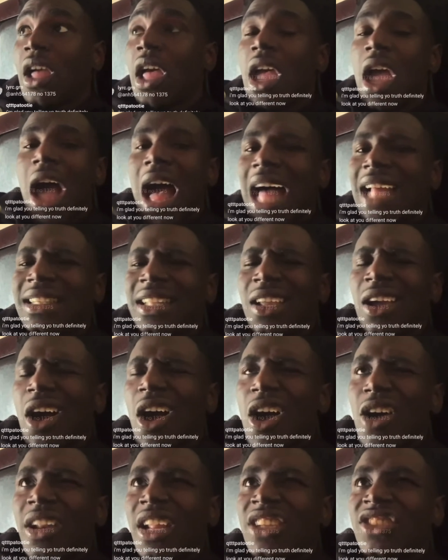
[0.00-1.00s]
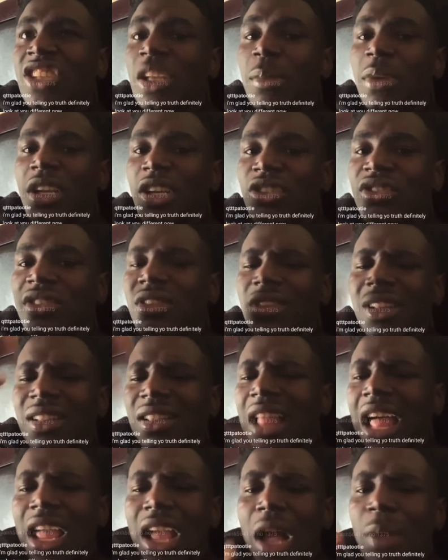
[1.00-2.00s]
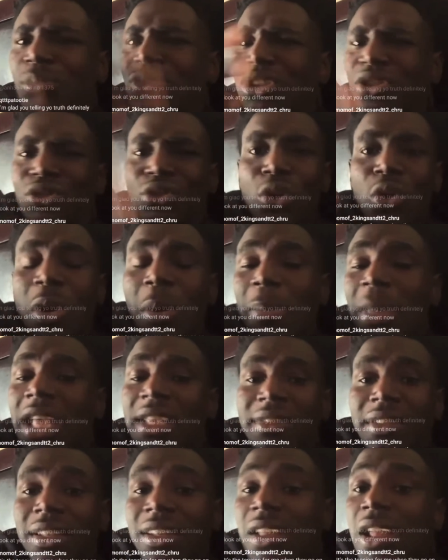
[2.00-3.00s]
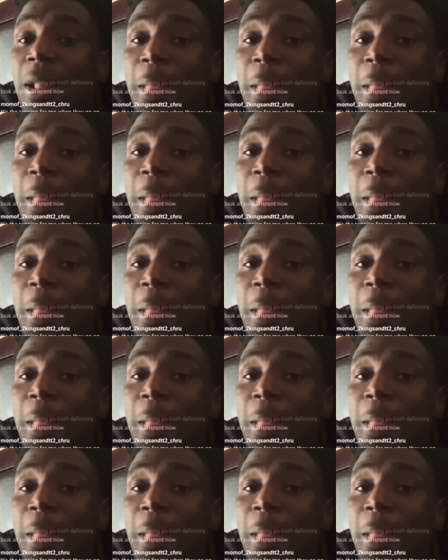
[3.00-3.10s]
I did all that shit because like I'm just doing basically